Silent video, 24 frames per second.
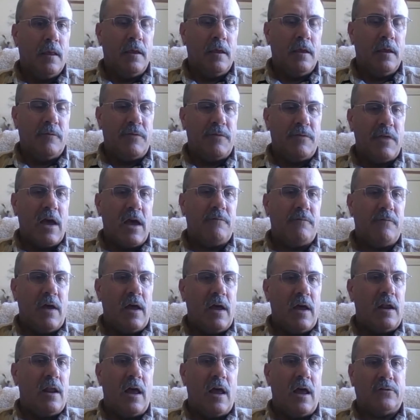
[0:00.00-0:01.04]
if that
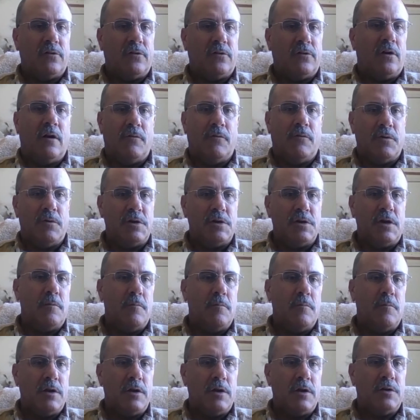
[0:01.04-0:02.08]
vet hasn't ever seen
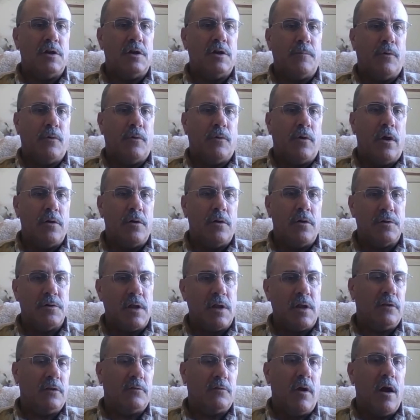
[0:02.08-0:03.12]
my sheep or
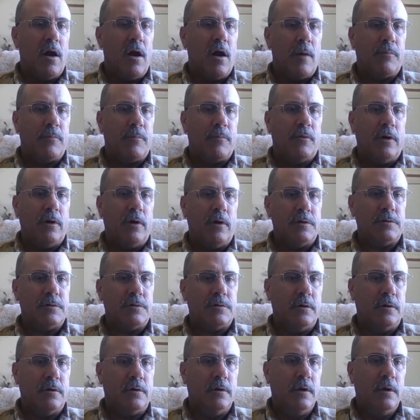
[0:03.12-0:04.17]
understands my operation.
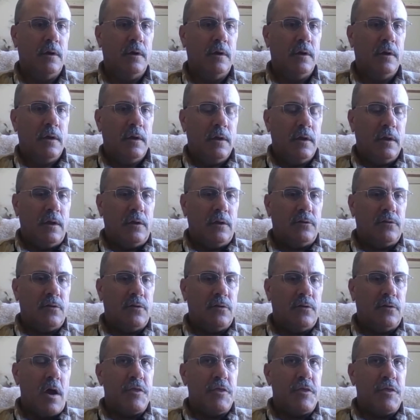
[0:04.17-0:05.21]
And so
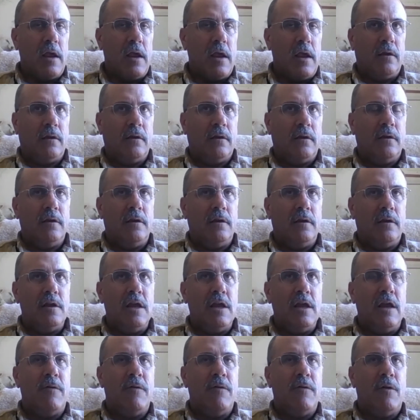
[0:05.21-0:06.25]
I think
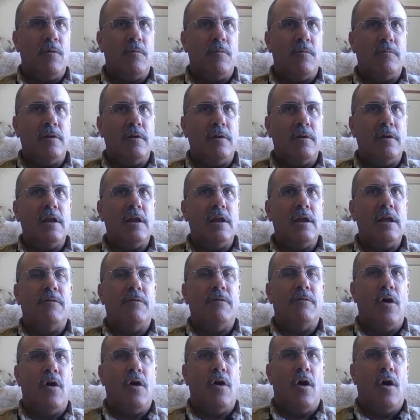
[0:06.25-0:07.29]
even
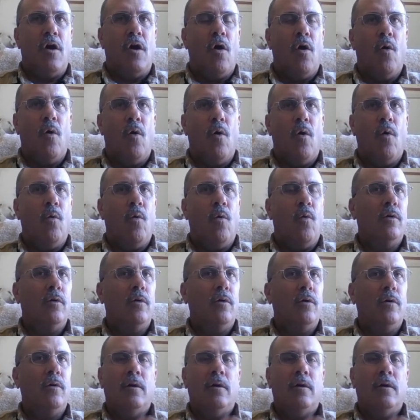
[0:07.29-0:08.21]
though